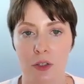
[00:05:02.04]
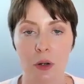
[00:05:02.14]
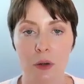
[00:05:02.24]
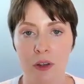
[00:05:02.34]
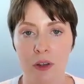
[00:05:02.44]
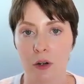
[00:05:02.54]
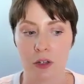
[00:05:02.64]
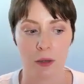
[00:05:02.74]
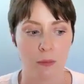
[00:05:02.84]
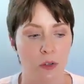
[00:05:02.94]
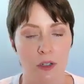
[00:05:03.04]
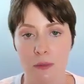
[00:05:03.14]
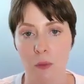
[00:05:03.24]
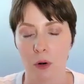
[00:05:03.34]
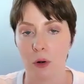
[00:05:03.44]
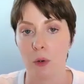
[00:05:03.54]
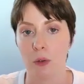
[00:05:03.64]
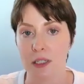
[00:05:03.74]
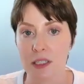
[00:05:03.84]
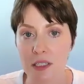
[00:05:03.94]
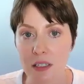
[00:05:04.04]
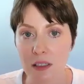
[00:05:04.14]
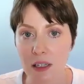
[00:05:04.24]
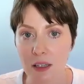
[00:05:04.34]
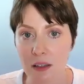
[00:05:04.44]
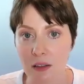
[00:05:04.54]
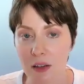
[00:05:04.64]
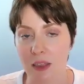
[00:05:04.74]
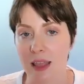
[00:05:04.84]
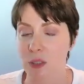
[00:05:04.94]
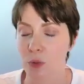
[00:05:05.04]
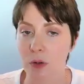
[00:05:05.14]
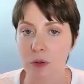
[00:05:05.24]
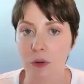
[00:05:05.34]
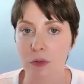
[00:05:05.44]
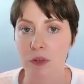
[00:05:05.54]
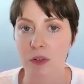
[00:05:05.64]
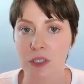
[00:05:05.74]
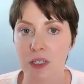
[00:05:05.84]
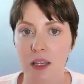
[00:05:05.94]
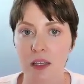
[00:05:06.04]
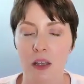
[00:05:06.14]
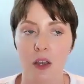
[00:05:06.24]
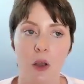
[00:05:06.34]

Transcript: serving our community more holistically, and that's what growth looks like,